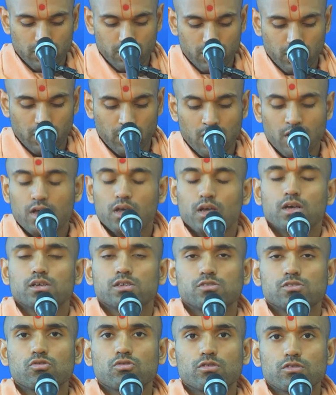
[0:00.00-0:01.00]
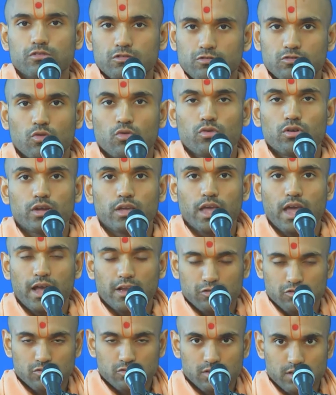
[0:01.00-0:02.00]
So the story actually now
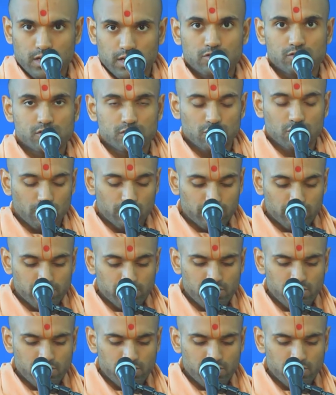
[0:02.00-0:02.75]
starts here.